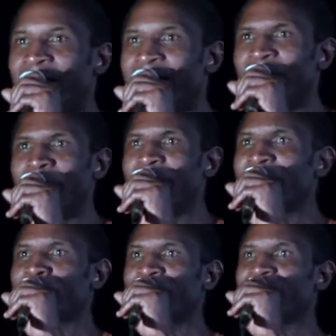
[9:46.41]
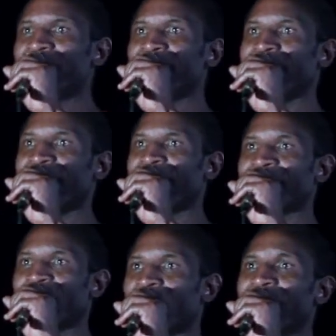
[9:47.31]
nibbling busily at
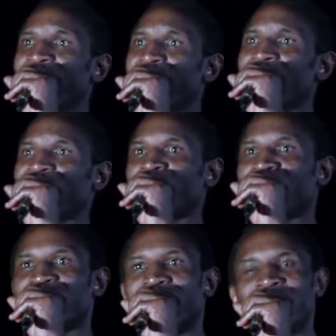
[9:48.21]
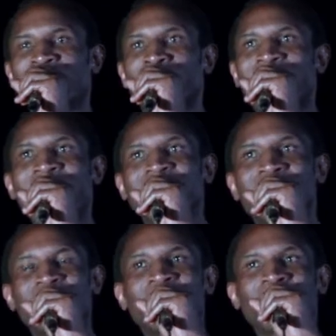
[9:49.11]
the green leaves of potato
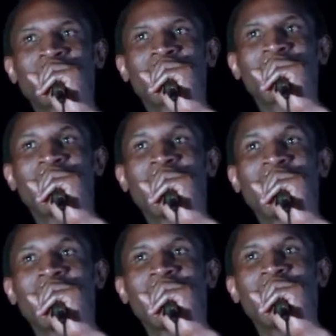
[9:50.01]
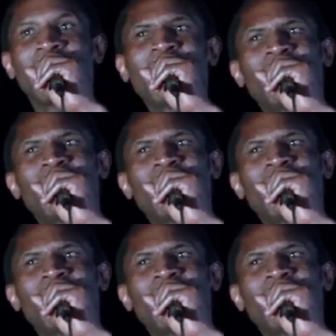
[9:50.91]
plants. He